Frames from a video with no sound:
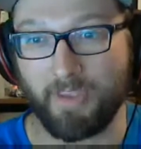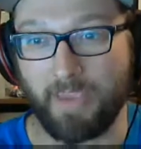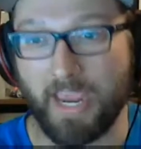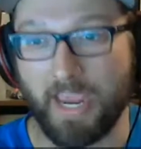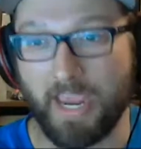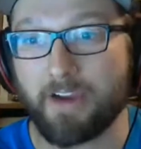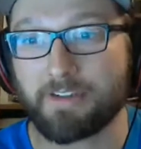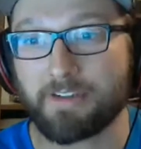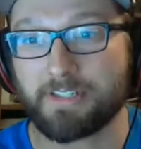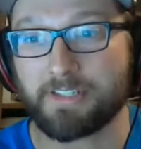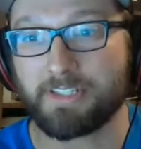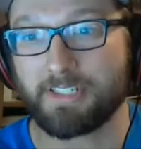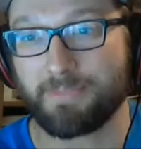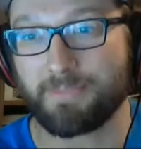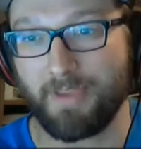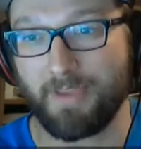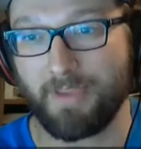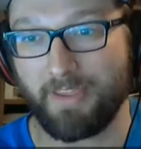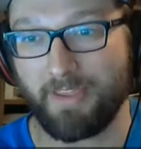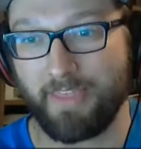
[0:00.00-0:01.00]
Harrison
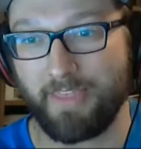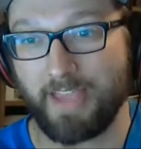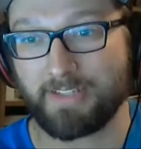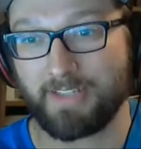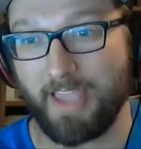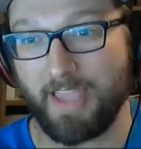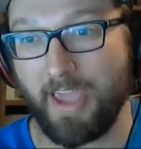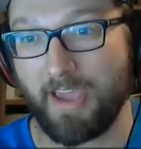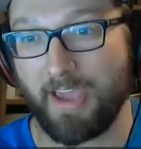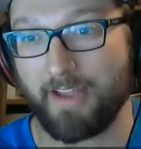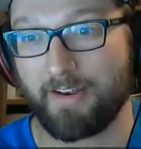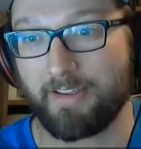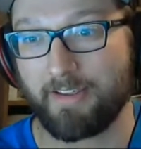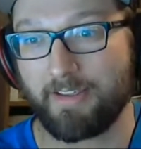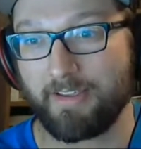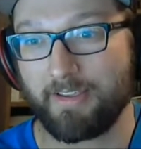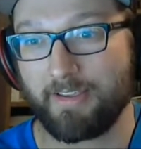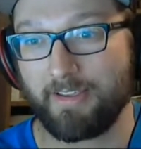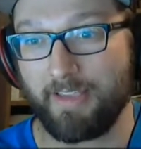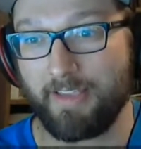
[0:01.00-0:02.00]
Smith has had
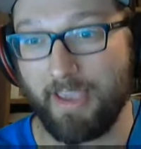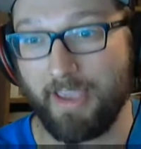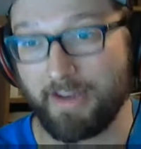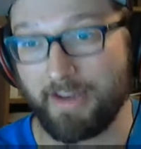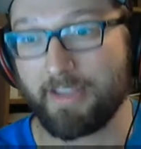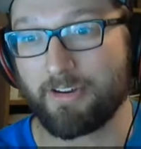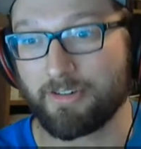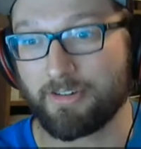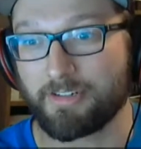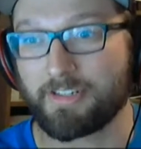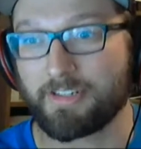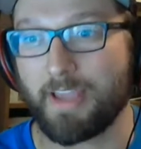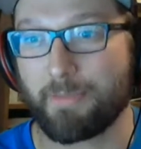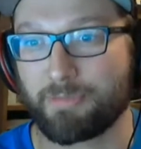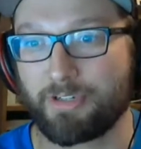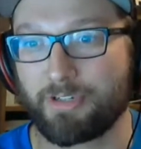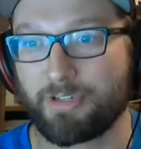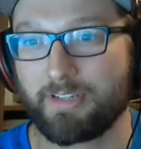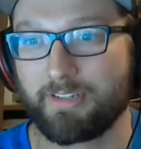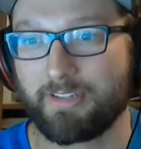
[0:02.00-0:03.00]
an
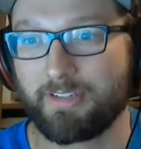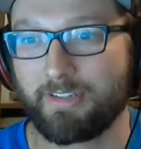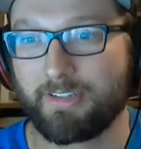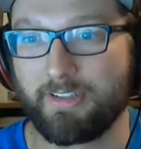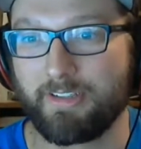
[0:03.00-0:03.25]
interception.